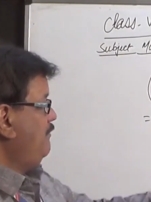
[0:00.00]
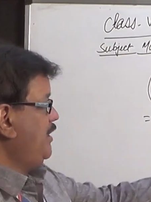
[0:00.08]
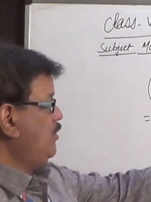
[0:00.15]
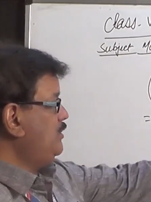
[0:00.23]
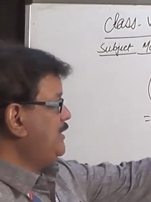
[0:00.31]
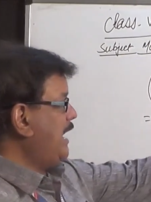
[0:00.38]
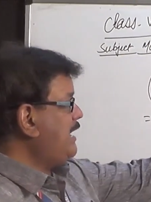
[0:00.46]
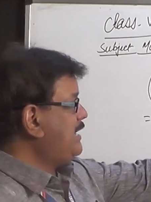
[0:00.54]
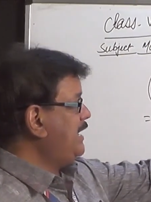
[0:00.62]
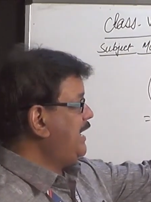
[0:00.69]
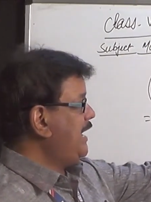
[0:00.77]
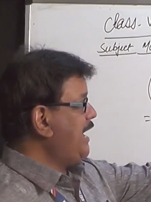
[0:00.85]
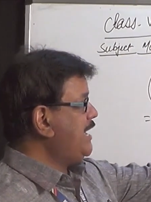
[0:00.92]
We know
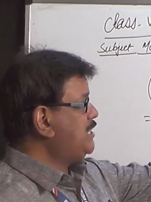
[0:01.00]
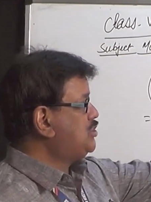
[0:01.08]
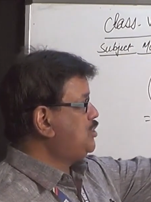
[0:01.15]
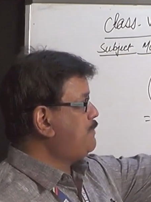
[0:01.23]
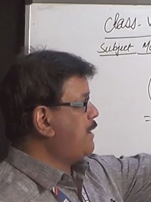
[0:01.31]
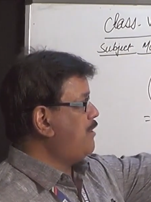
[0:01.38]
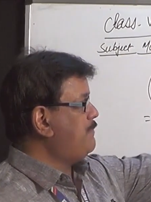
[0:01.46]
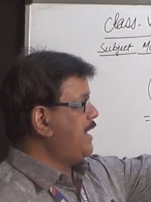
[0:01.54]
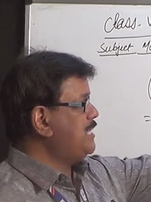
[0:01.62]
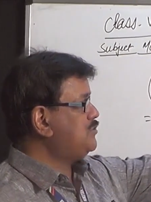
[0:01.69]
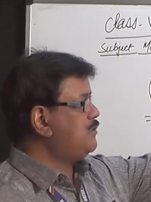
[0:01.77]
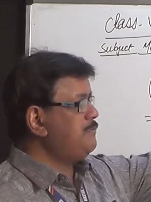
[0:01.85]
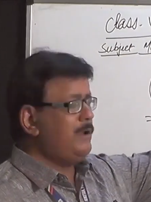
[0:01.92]
that 8 raised to the power
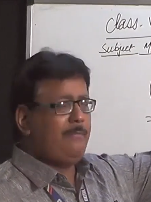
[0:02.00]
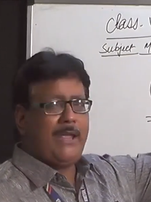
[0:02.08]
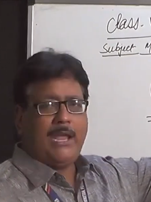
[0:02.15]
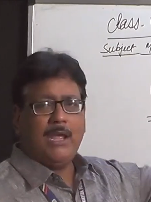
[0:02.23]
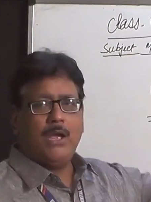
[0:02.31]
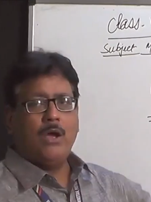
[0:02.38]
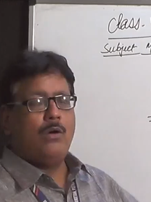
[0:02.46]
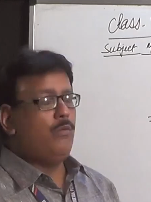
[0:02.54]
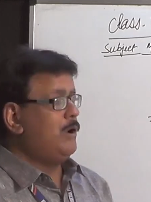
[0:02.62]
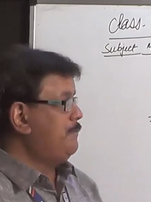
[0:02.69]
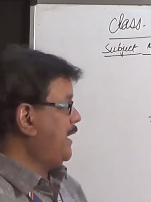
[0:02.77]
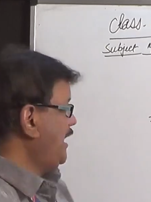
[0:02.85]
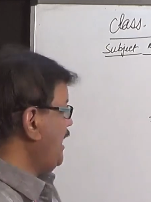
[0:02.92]
minus 1 will be 1
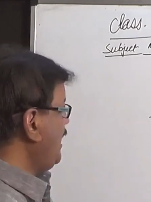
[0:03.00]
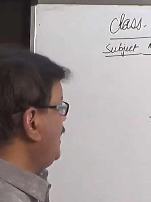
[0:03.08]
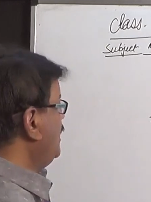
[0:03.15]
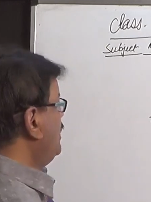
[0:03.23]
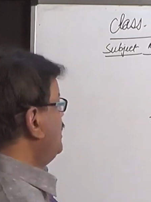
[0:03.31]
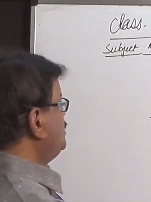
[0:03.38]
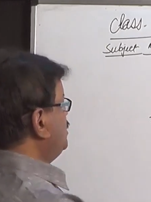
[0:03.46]
by 8.